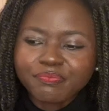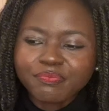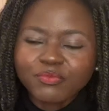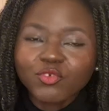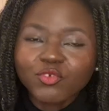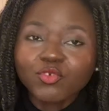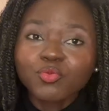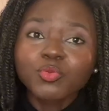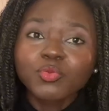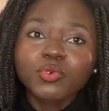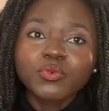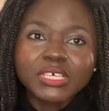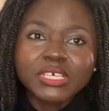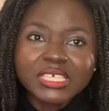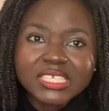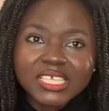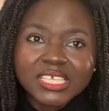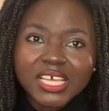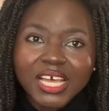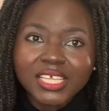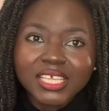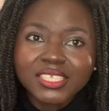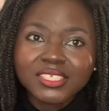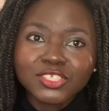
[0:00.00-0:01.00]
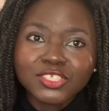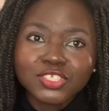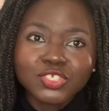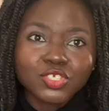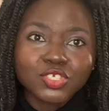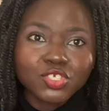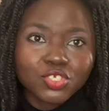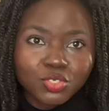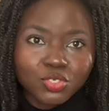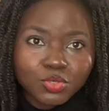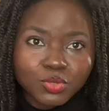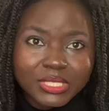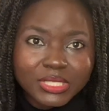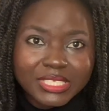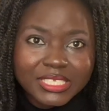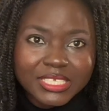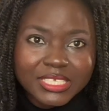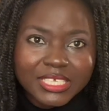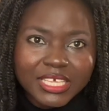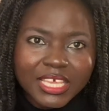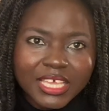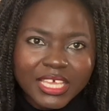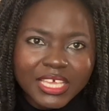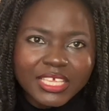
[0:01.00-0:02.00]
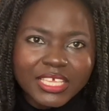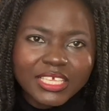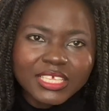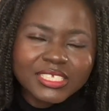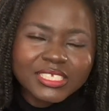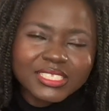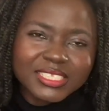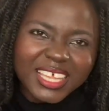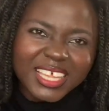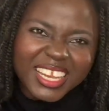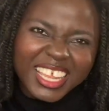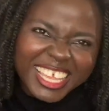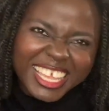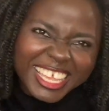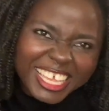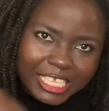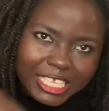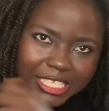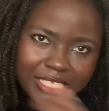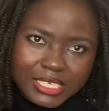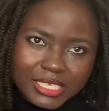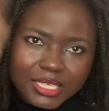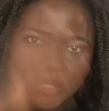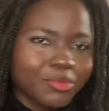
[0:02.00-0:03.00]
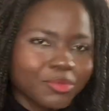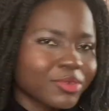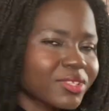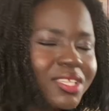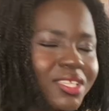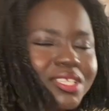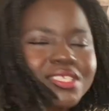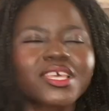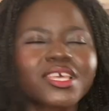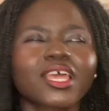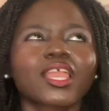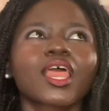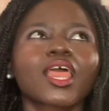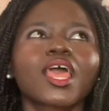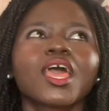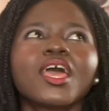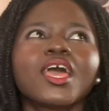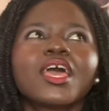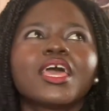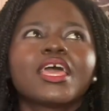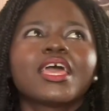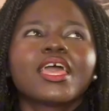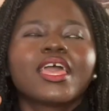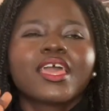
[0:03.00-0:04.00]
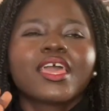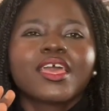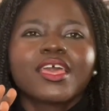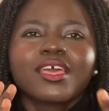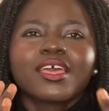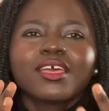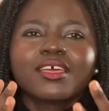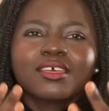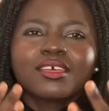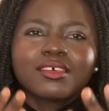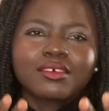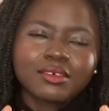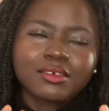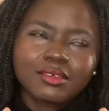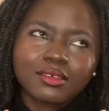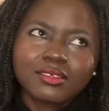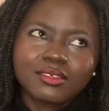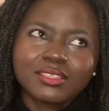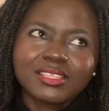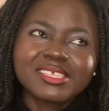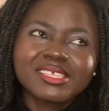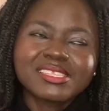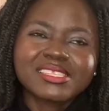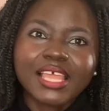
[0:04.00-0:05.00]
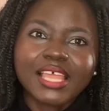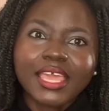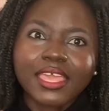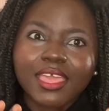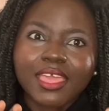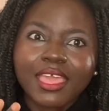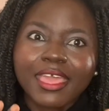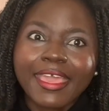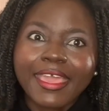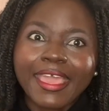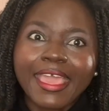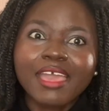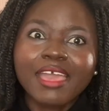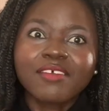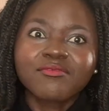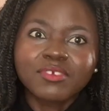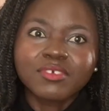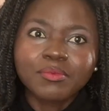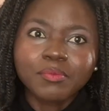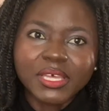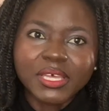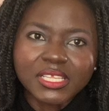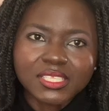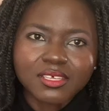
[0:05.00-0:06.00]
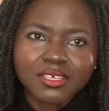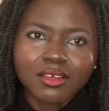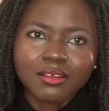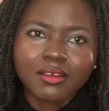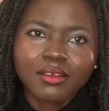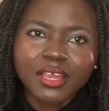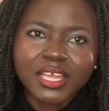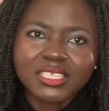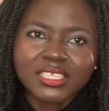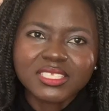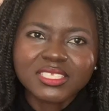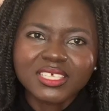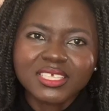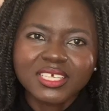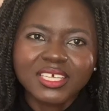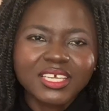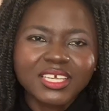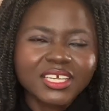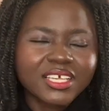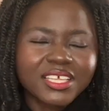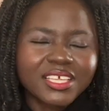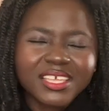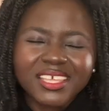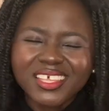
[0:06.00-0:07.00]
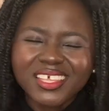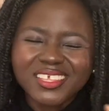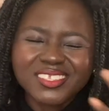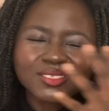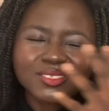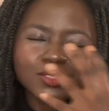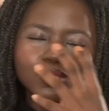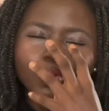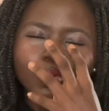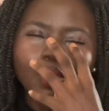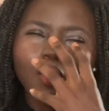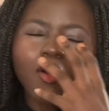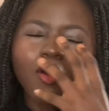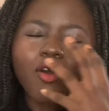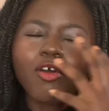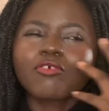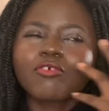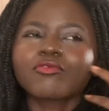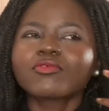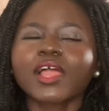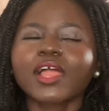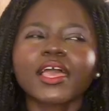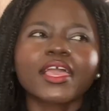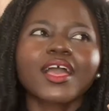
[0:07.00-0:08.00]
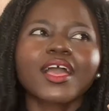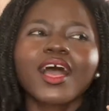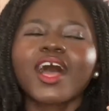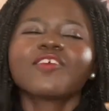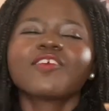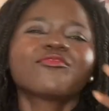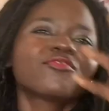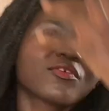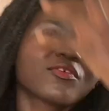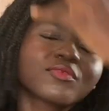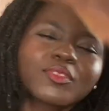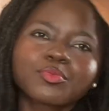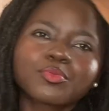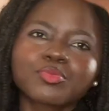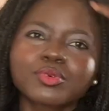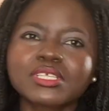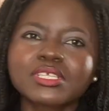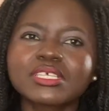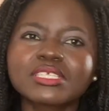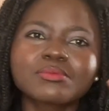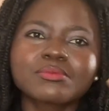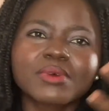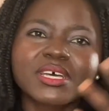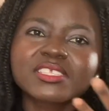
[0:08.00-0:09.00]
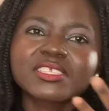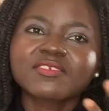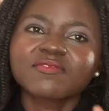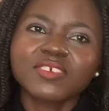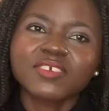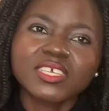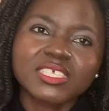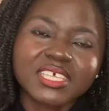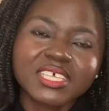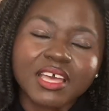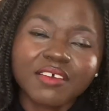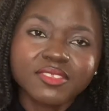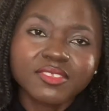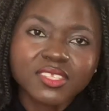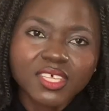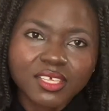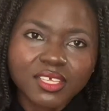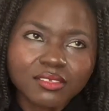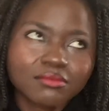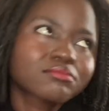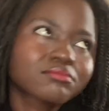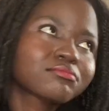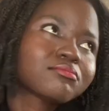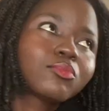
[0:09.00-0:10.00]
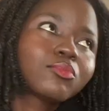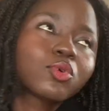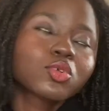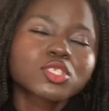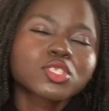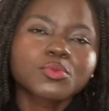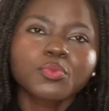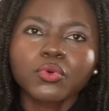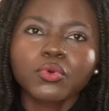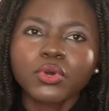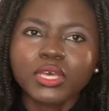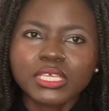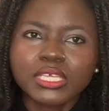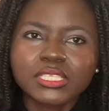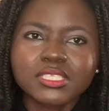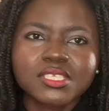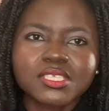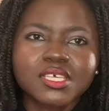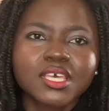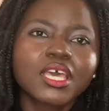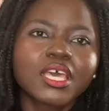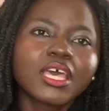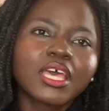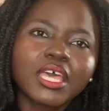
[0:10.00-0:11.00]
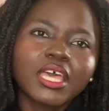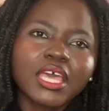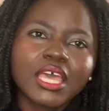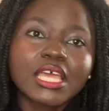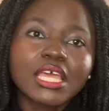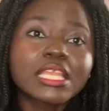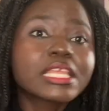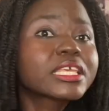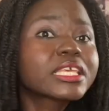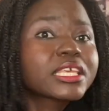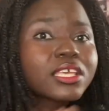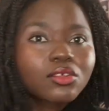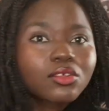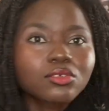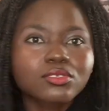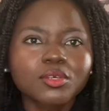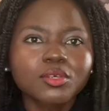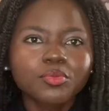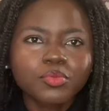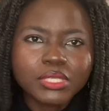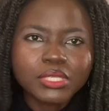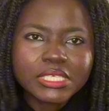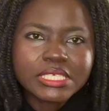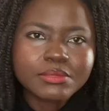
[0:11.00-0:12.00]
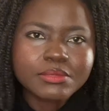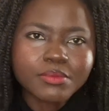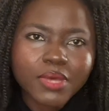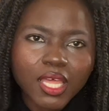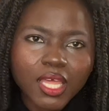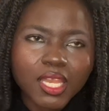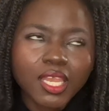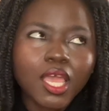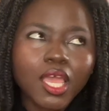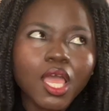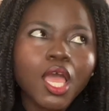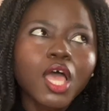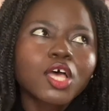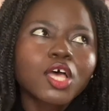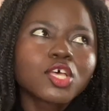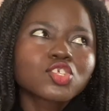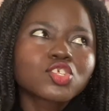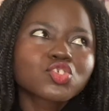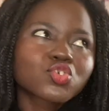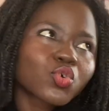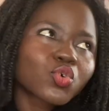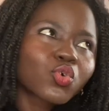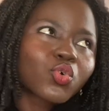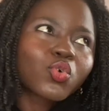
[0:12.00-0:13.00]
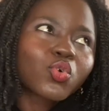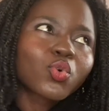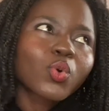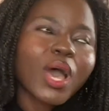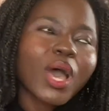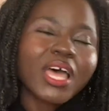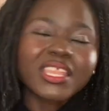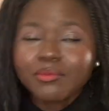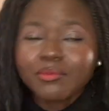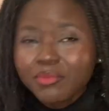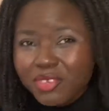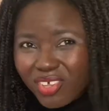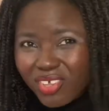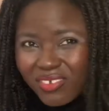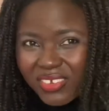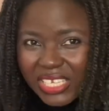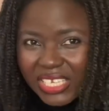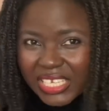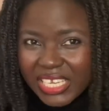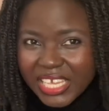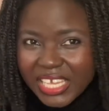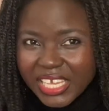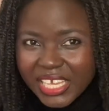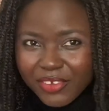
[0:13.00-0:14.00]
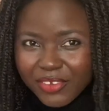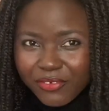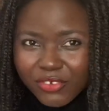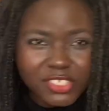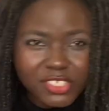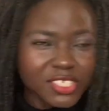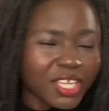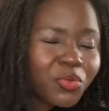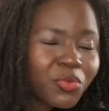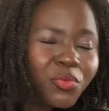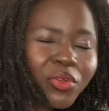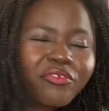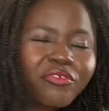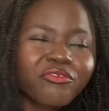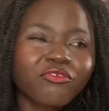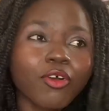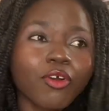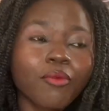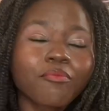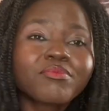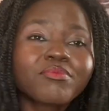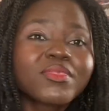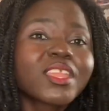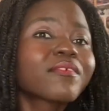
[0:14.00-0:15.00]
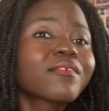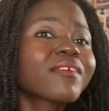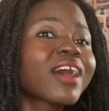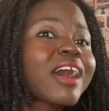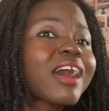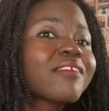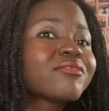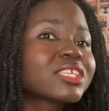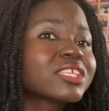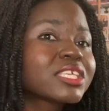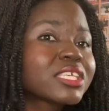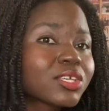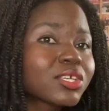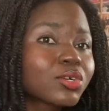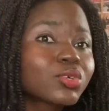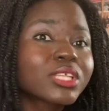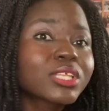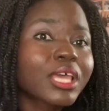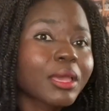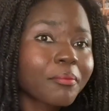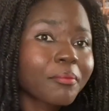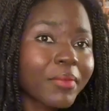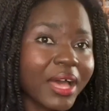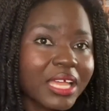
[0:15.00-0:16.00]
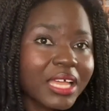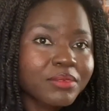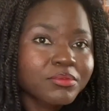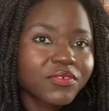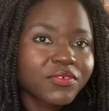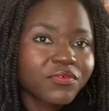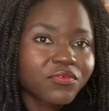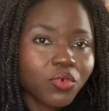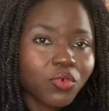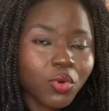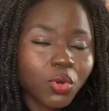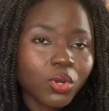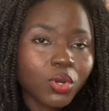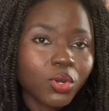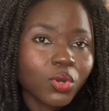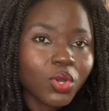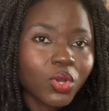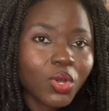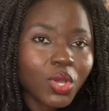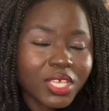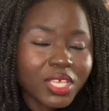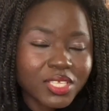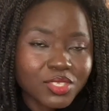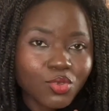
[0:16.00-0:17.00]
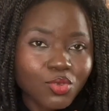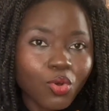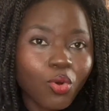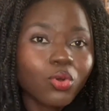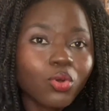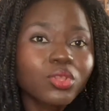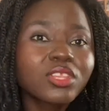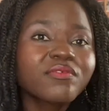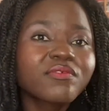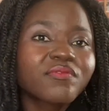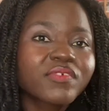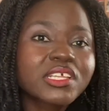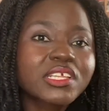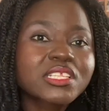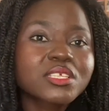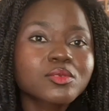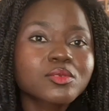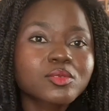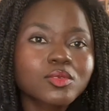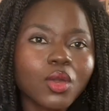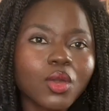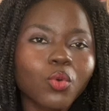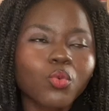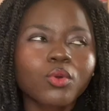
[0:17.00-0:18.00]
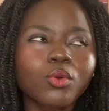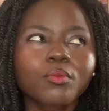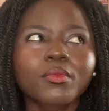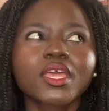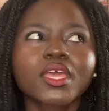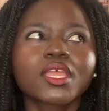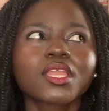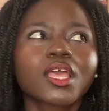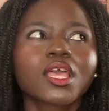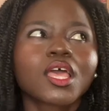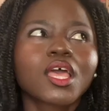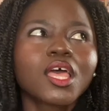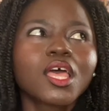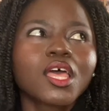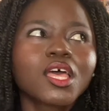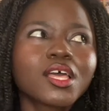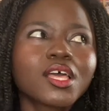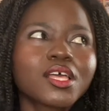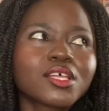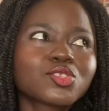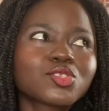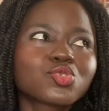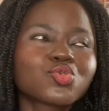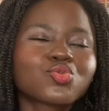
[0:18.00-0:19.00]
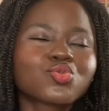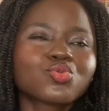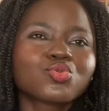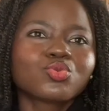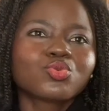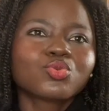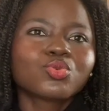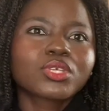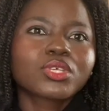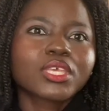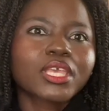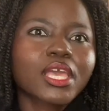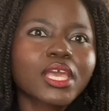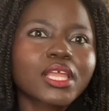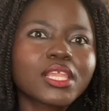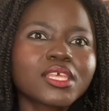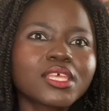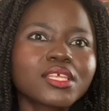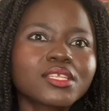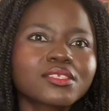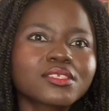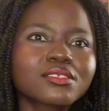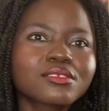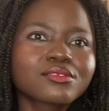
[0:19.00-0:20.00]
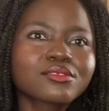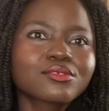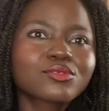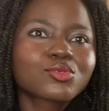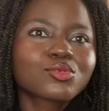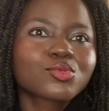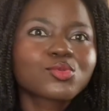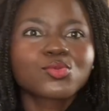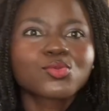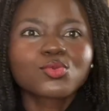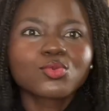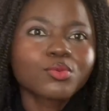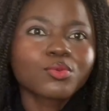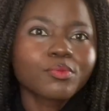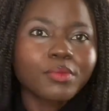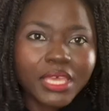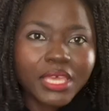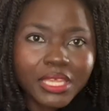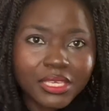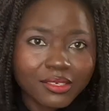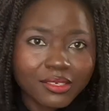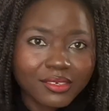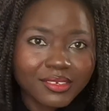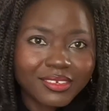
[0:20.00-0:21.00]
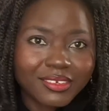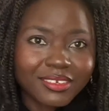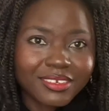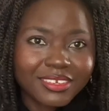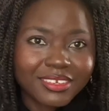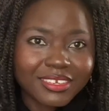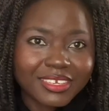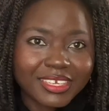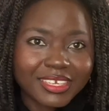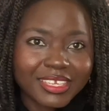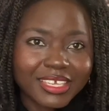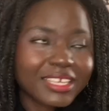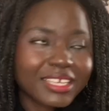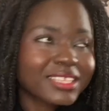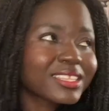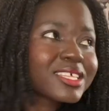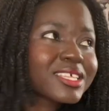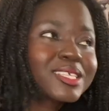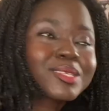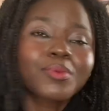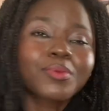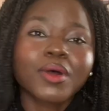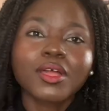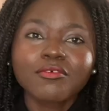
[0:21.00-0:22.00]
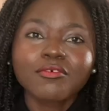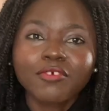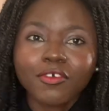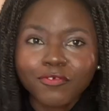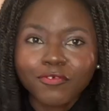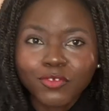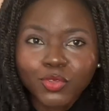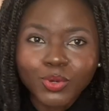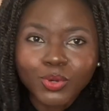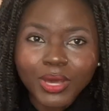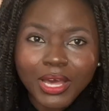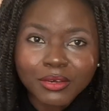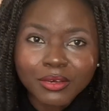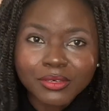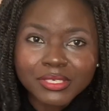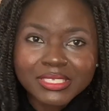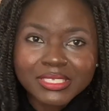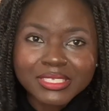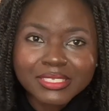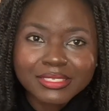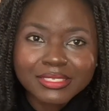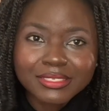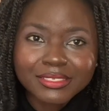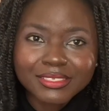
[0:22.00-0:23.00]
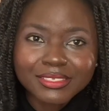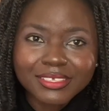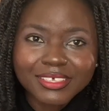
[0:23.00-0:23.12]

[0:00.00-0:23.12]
remove his gun to shoot, he started hitting him with it. And this is like a heavy metal, right? It tore off like half of the policeman's face after multiple hits, and he killed the policeman. So at the beginning of the day, Richard went from never having killed a man before, his only victims were women, to killing two men in the span of a few hours.